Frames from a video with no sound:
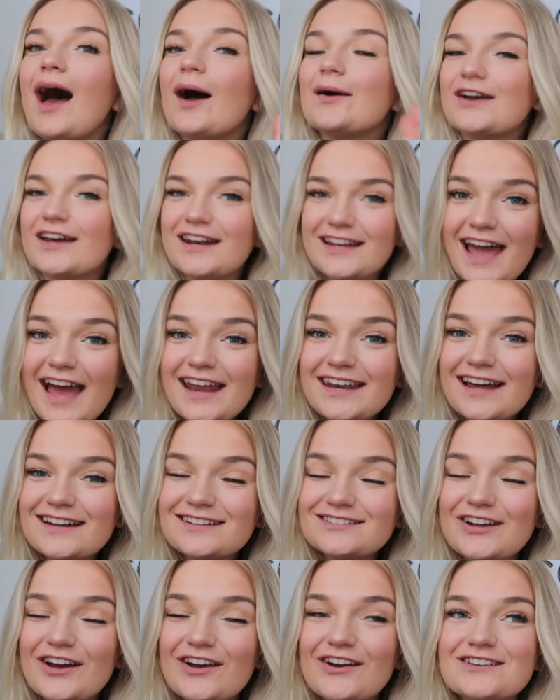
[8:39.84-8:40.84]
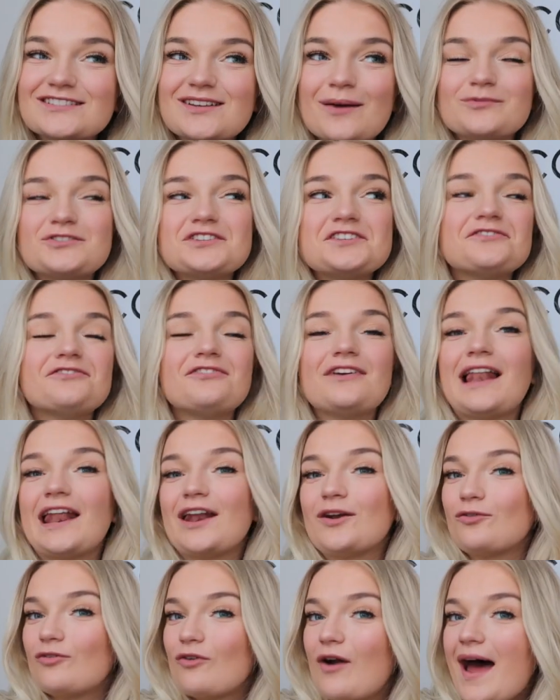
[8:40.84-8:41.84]
I'm going to get a Nando's. I'm just
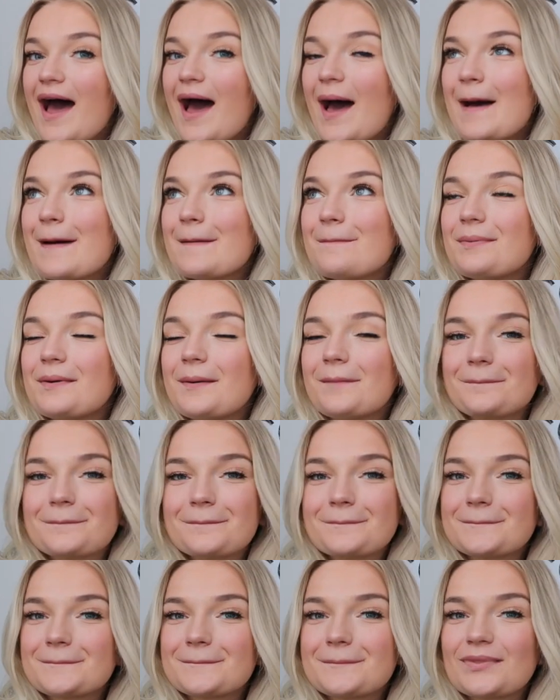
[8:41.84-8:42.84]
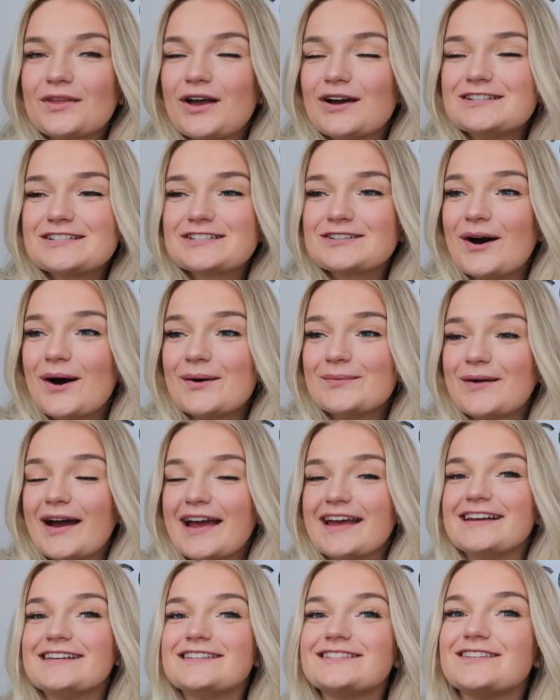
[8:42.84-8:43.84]
feeling a wrap. I just can't
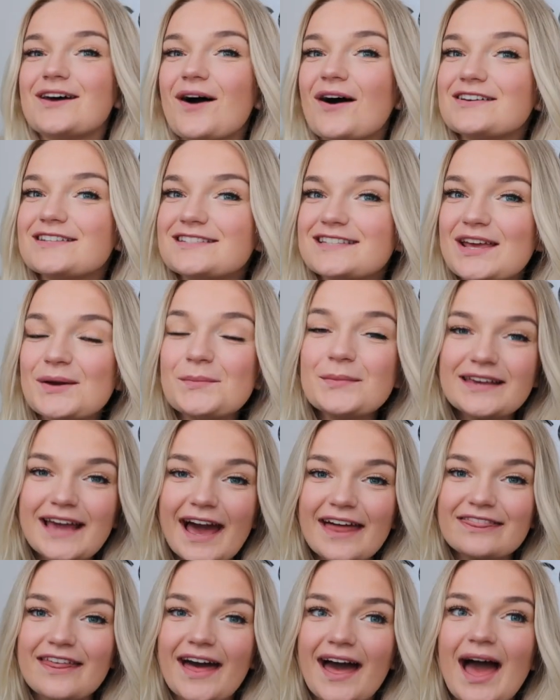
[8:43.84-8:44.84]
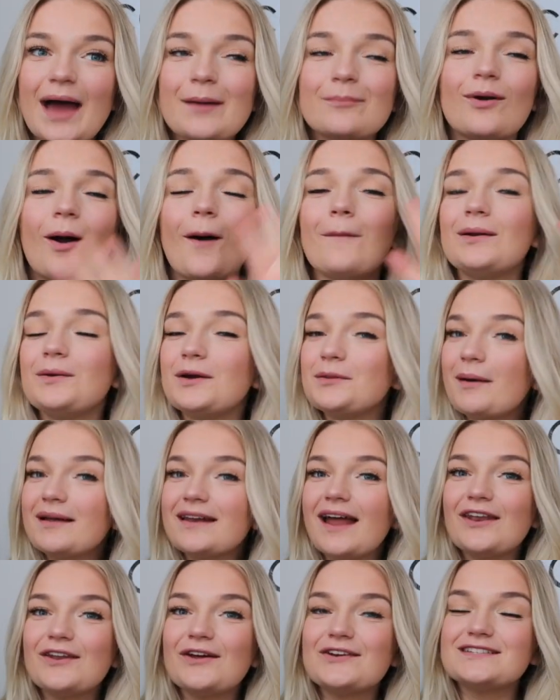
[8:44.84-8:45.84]
wait. So I'll see you when we get there, probably with
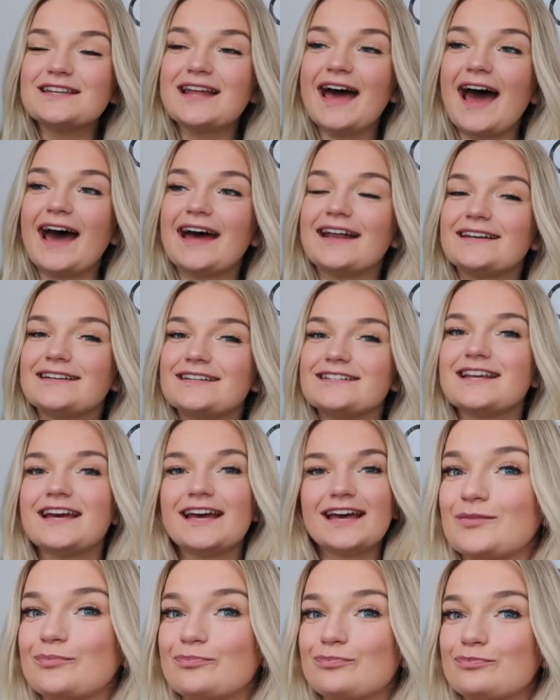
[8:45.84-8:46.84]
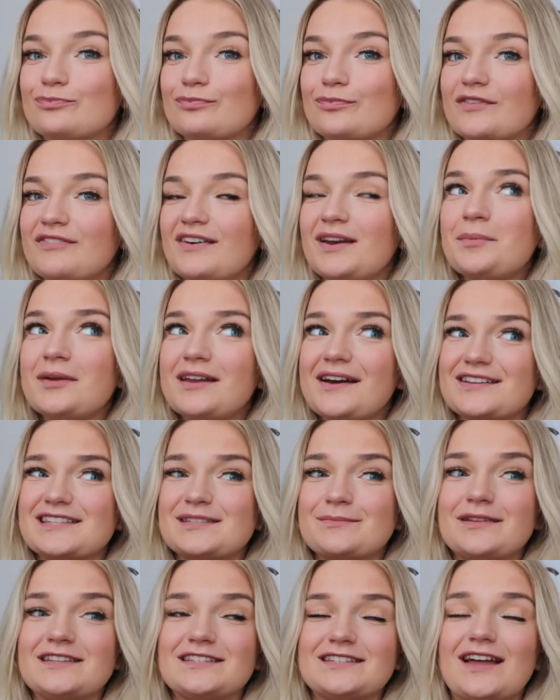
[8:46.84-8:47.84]
my Nando's in hand. If anybody
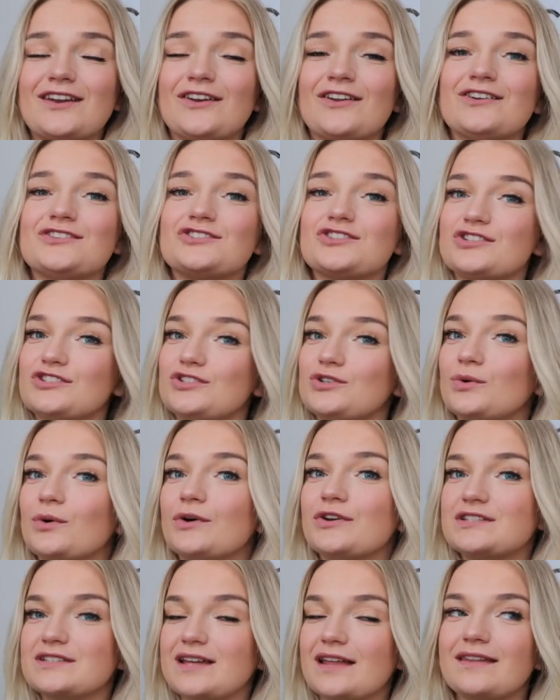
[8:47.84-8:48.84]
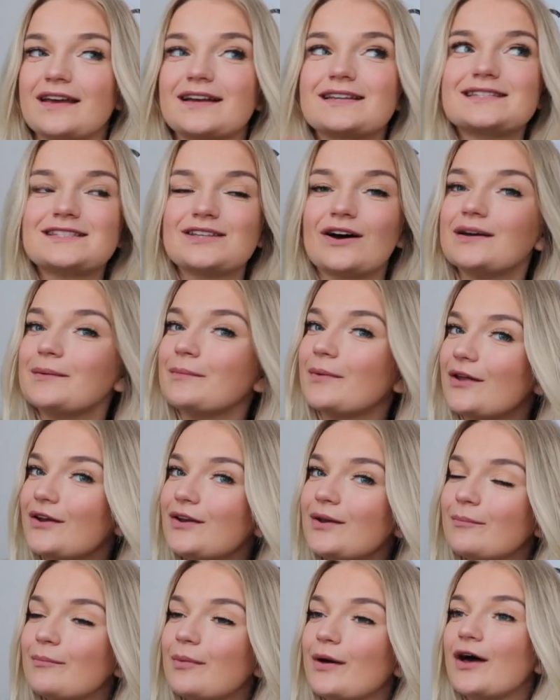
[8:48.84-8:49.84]
else has been to Nando's, just you'll understand the
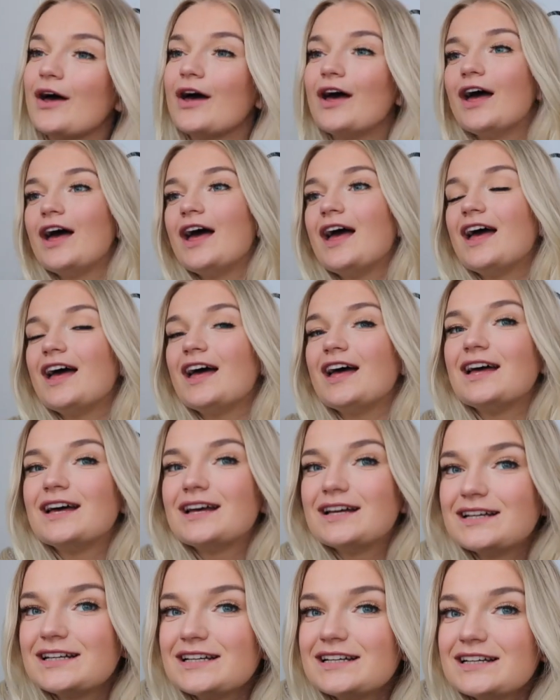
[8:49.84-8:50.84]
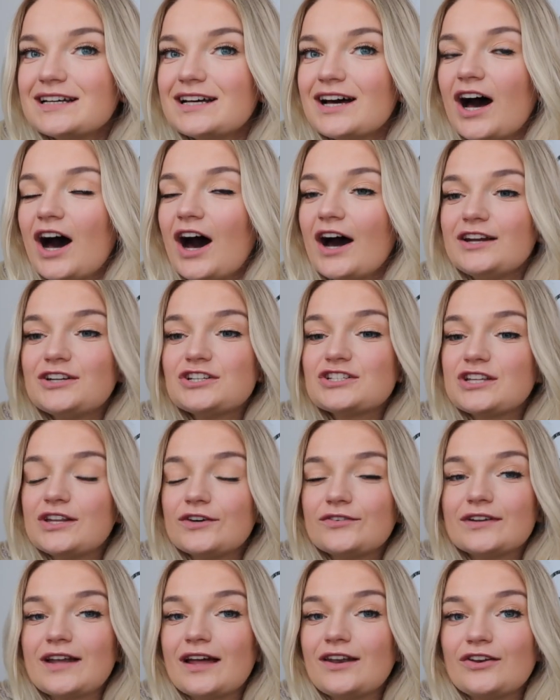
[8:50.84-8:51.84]
excitement. But I just
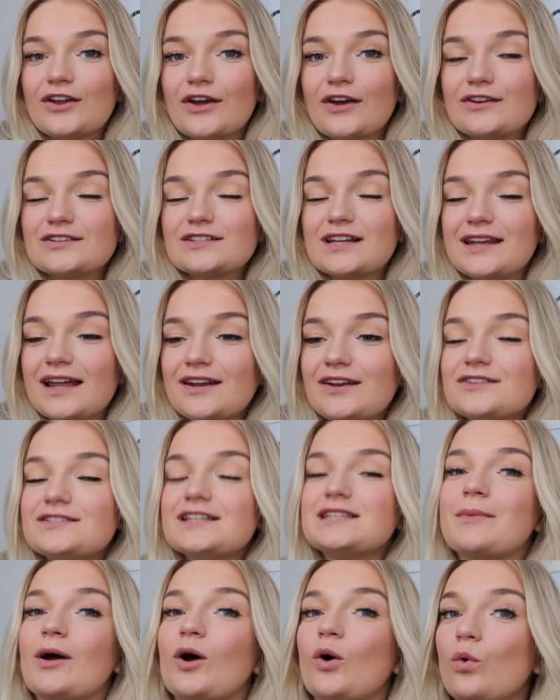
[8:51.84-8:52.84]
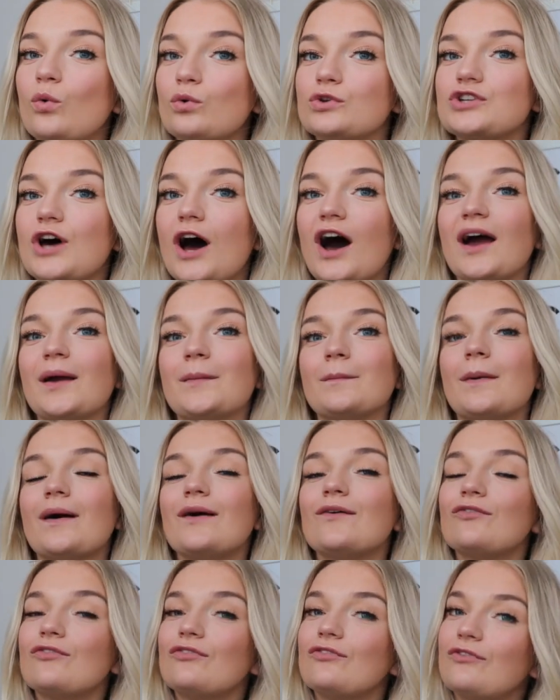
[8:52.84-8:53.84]
love a Nando's. Like, Nando's is my
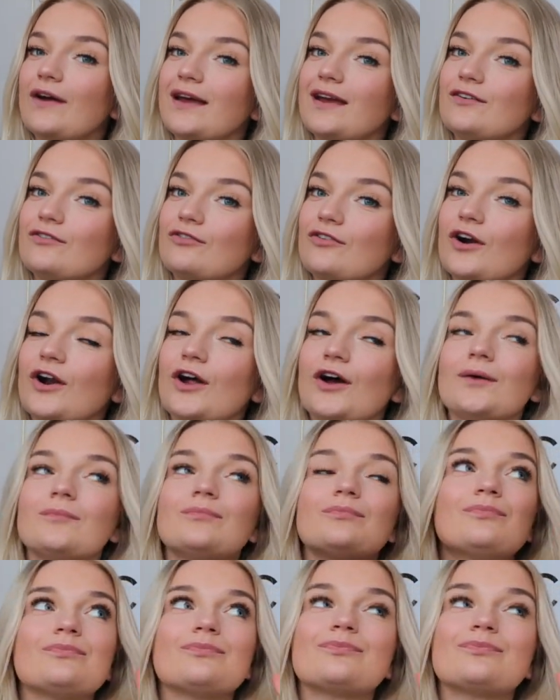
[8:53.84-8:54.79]
all-time favourite